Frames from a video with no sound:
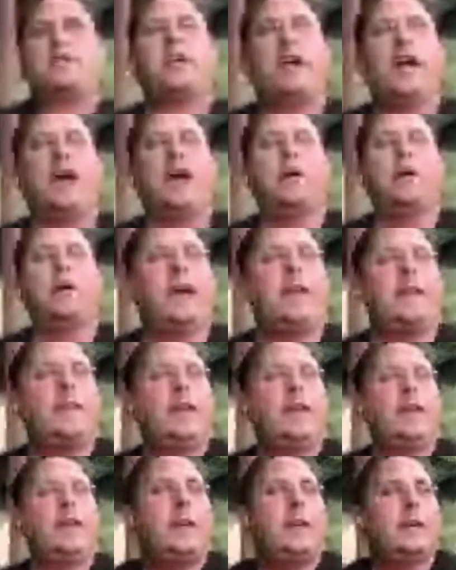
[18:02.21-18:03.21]
I mean, I
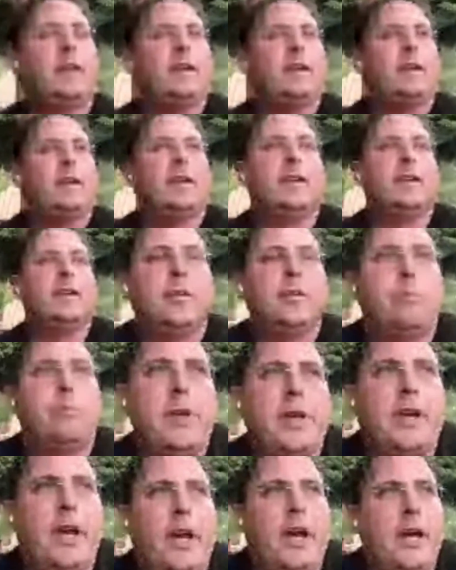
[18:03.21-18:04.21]
think
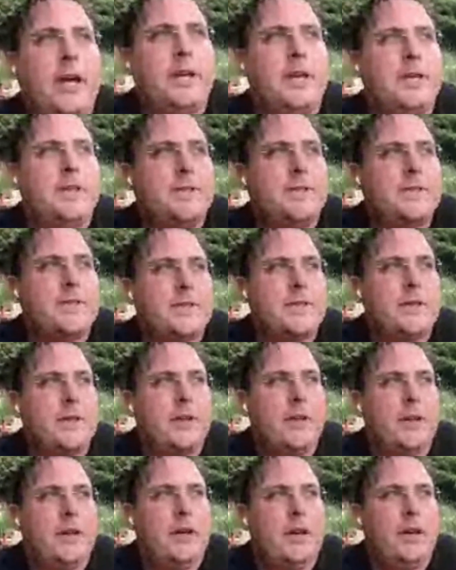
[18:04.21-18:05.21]
because,
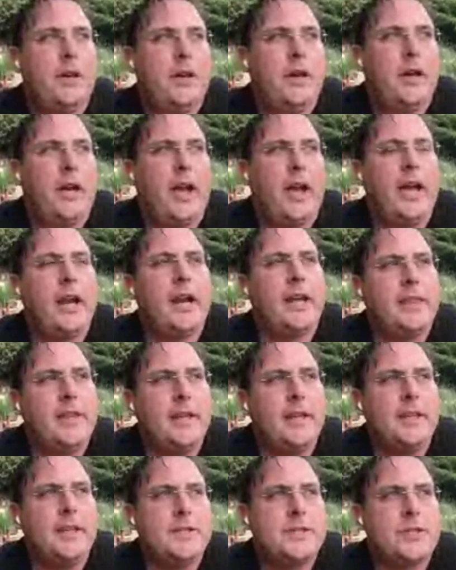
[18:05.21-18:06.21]
and I
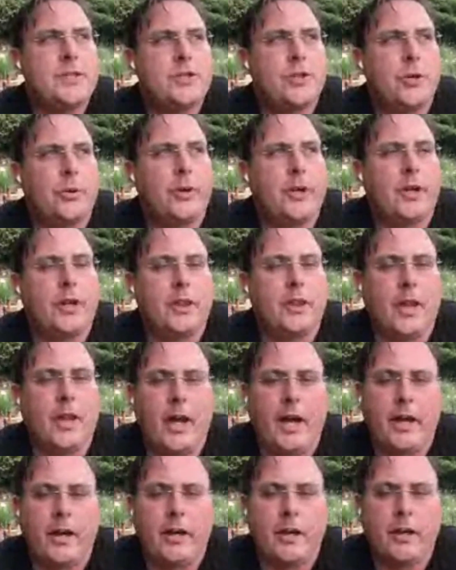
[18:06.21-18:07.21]
think this is true in a
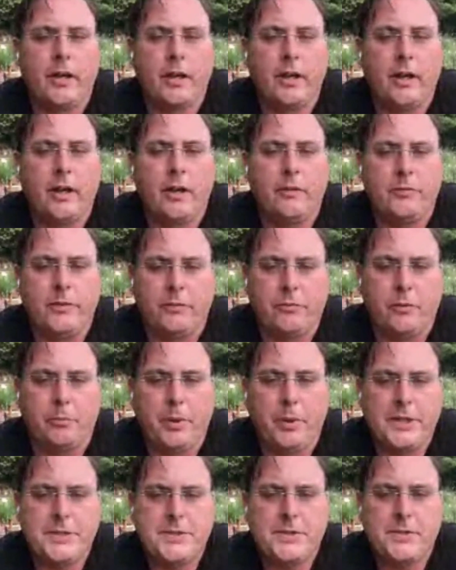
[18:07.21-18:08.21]
lot of
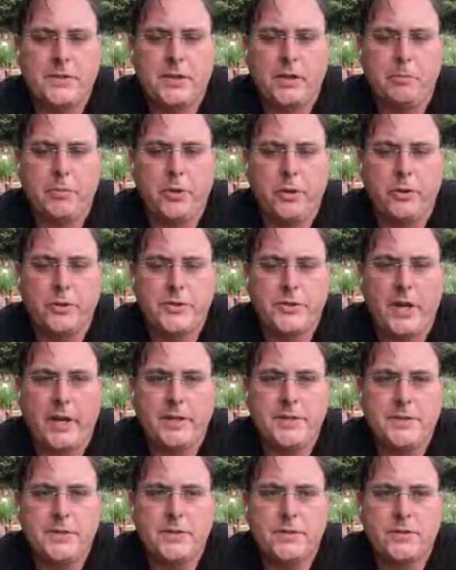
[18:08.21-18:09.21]
different places in computer
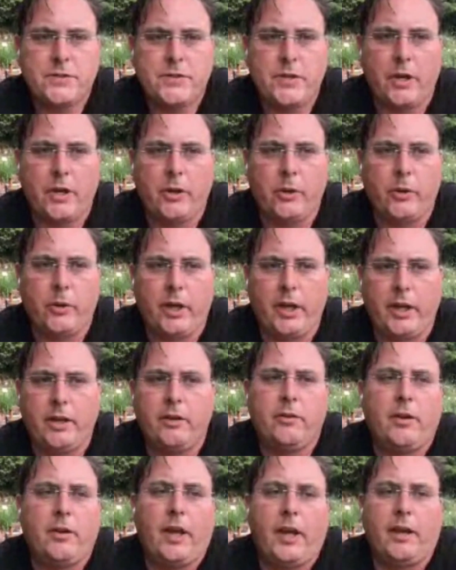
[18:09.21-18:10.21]
science. So
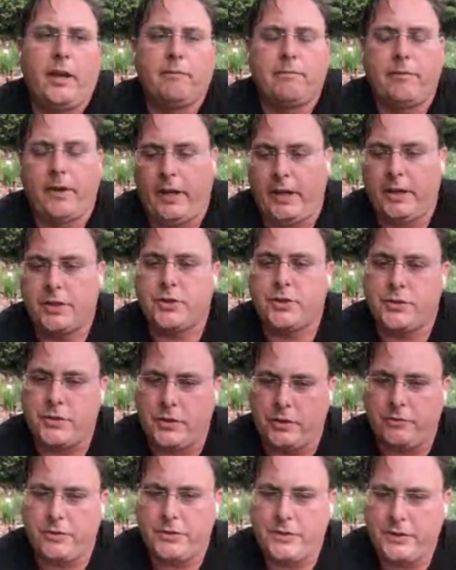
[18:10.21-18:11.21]
in financial
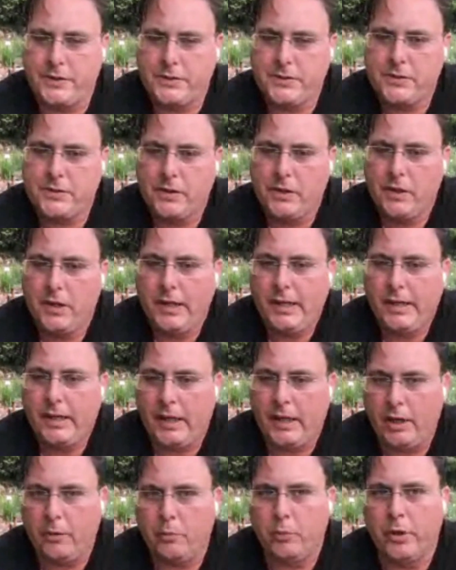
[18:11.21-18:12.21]
services,
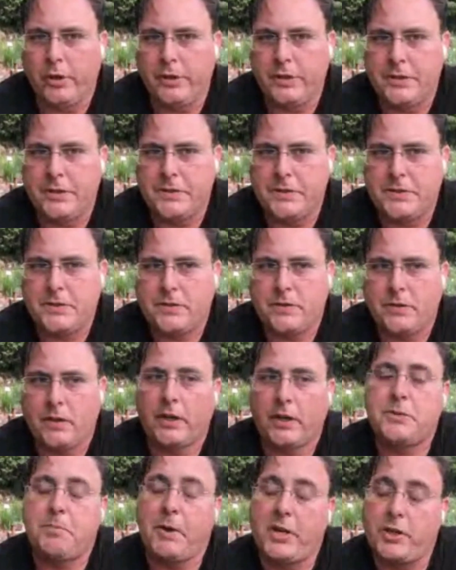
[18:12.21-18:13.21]
it was,
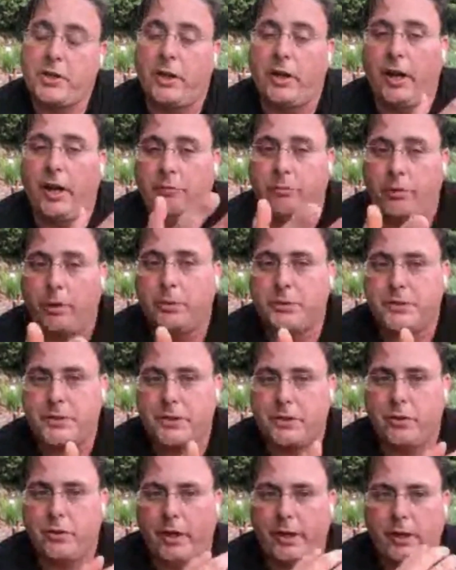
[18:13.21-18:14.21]
especially in high
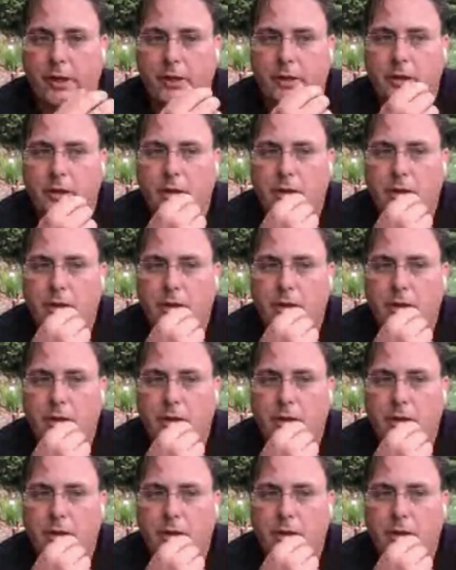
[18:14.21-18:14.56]
frequency trading,